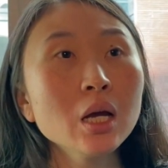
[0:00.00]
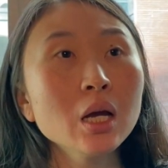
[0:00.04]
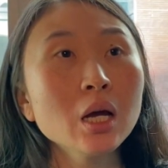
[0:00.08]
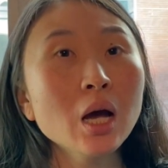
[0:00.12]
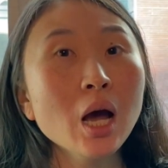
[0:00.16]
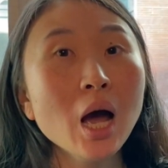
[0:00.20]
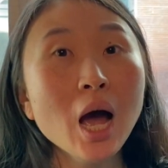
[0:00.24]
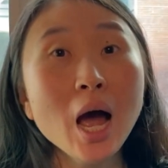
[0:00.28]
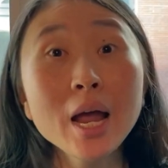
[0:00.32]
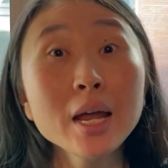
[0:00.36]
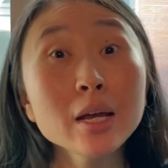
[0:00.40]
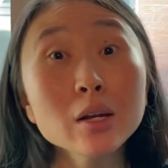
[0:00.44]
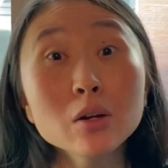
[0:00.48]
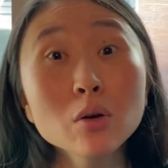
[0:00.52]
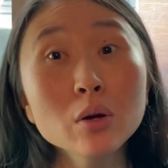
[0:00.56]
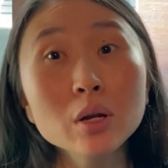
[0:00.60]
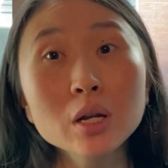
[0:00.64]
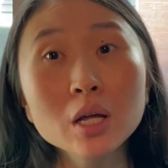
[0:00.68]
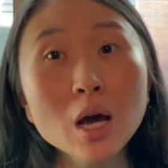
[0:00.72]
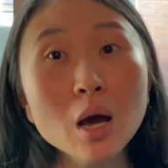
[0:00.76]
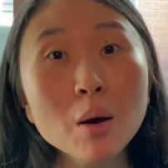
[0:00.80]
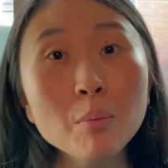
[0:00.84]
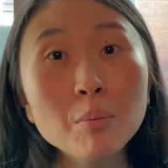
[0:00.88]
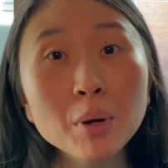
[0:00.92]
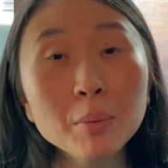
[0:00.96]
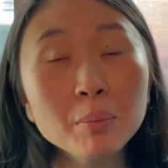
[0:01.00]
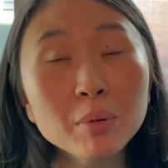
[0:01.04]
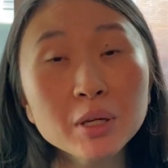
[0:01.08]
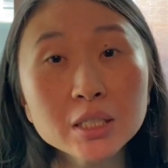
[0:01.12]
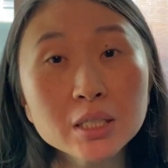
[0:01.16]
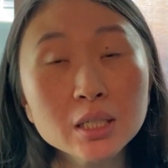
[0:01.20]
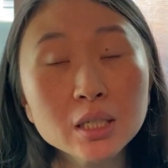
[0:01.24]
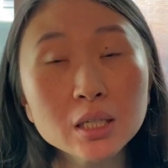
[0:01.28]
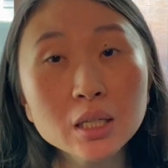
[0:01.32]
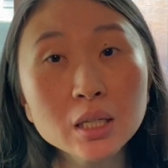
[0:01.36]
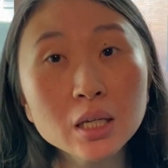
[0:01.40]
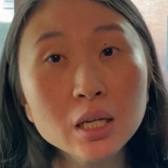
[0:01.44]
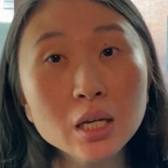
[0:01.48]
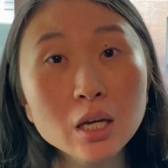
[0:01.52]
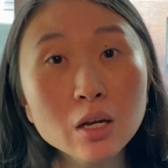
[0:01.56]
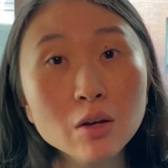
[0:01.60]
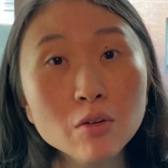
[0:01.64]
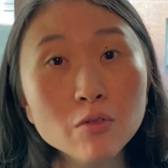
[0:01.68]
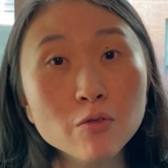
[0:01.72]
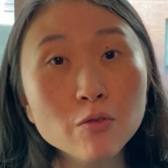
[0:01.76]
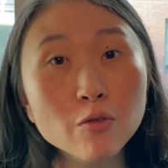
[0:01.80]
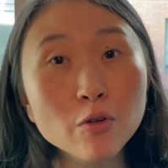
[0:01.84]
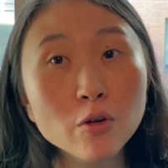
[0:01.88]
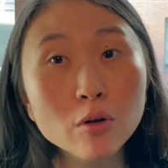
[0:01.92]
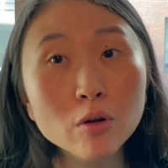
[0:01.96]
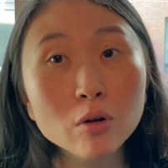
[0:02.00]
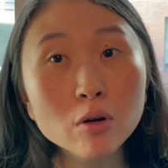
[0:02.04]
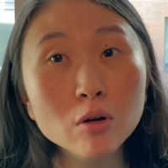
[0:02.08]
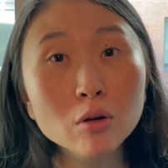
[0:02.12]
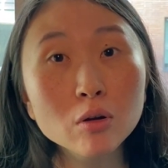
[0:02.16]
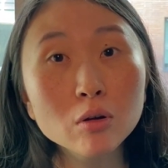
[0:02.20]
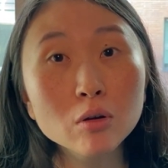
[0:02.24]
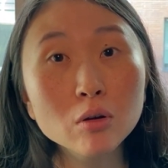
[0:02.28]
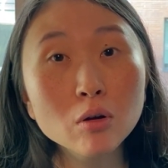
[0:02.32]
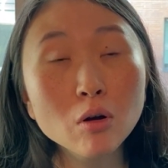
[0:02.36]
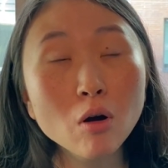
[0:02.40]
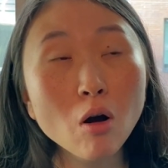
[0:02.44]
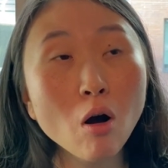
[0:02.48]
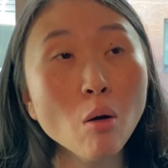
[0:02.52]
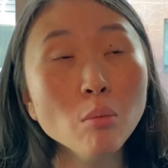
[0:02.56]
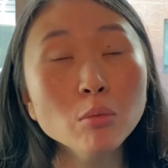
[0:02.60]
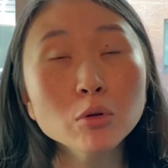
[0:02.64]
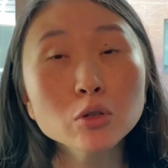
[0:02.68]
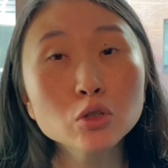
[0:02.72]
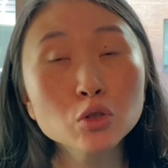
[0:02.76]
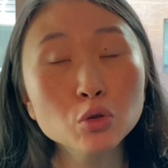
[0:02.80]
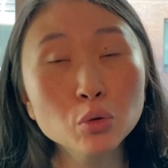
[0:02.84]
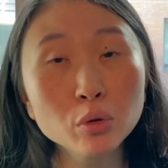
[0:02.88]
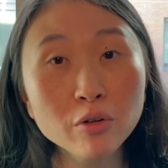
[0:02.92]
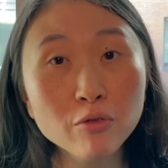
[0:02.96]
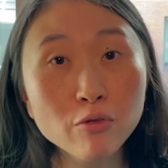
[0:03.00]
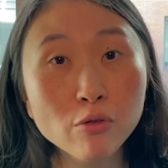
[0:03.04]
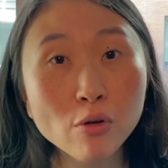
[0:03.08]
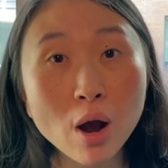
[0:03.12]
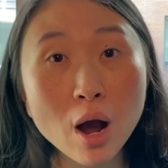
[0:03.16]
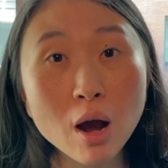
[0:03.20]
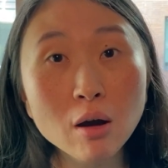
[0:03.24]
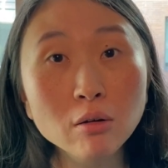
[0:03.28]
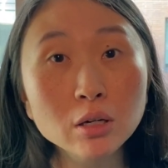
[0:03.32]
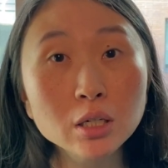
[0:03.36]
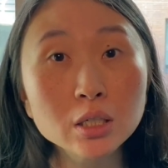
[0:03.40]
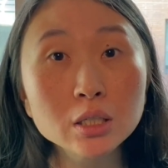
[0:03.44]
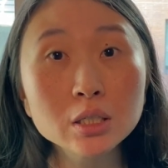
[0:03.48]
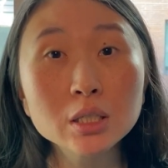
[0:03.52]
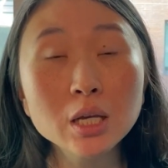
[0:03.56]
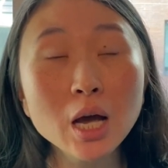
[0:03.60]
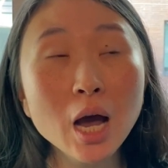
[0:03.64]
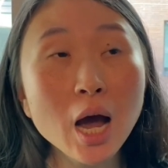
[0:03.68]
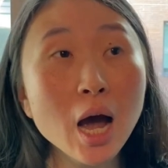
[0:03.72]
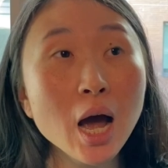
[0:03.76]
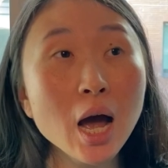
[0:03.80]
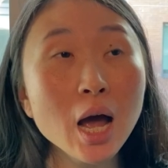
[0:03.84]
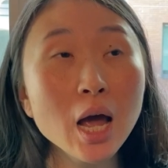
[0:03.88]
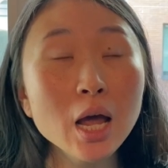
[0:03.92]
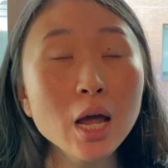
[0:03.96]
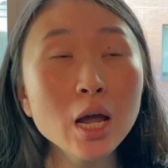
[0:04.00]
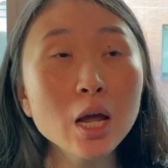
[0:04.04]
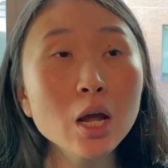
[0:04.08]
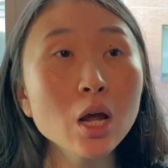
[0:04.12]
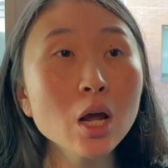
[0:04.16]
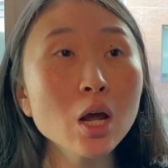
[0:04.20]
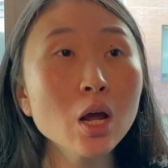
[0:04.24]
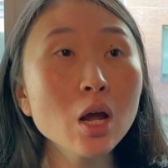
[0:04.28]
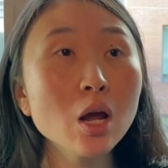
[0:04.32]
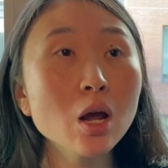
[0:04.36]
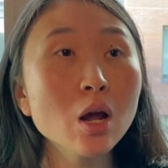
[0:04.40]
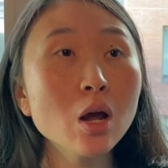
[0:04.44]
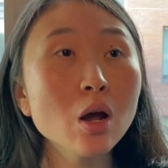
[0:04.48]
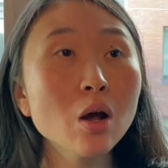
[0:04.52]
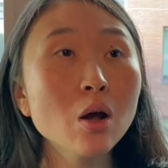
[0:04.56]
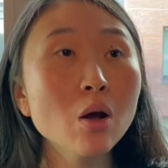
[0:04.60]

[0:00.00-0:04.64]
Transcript: I had no idea. But basically, for almost 24 hours, I